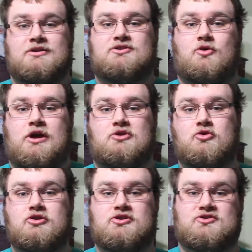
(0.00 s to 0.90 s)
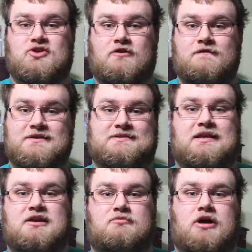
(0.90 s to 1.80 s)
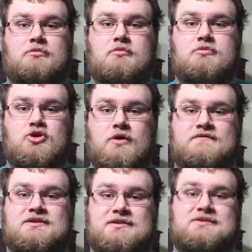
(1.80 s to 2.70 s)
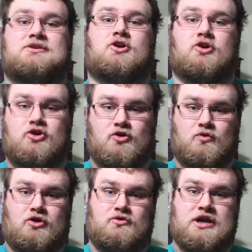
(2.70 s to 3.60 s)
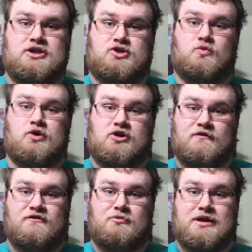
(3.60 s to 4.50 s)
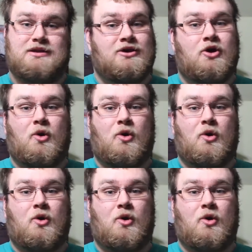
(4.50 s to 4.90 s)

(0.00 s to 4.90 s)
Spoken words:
So, in order to solve the second problem, you have to consider your location, where you're filming.